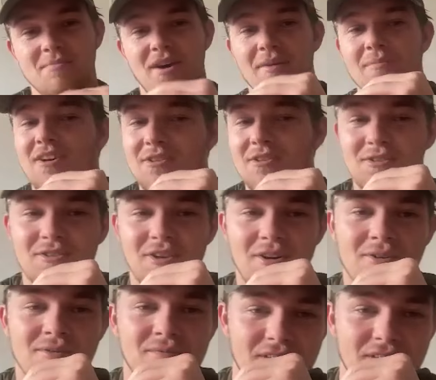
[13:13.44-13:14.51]
up. They're good
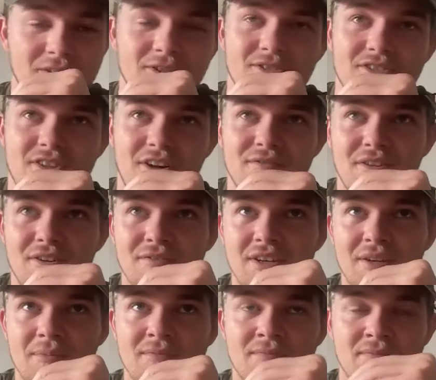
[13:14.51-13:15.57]
though. They're good stuff over there,
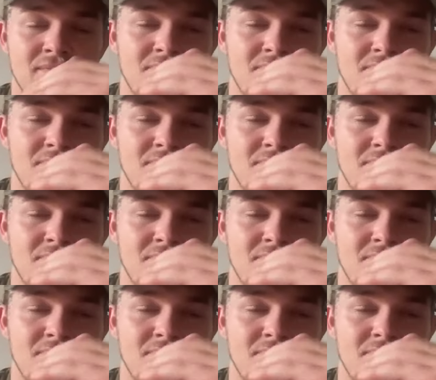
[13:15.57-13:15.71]
man